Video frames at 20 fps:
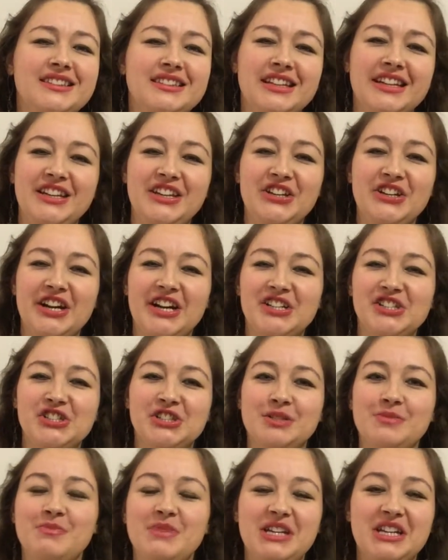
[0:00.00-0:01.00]
like you're
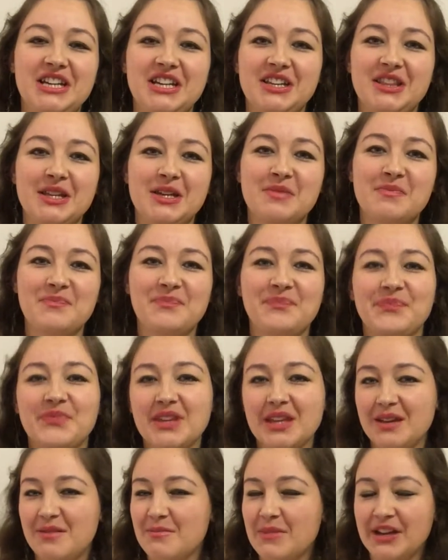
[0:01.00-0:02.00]
actually meeting them
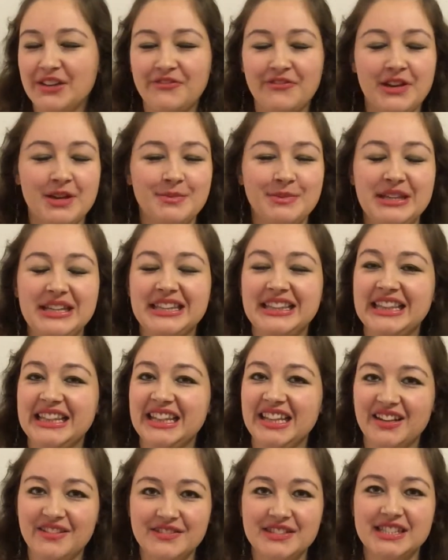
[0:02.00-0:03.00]
and my family
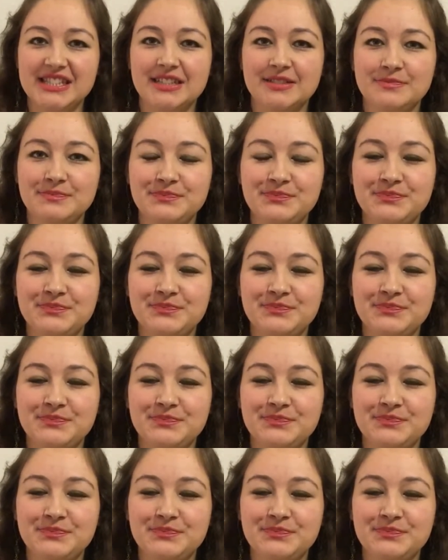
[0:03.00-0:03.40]
loves it.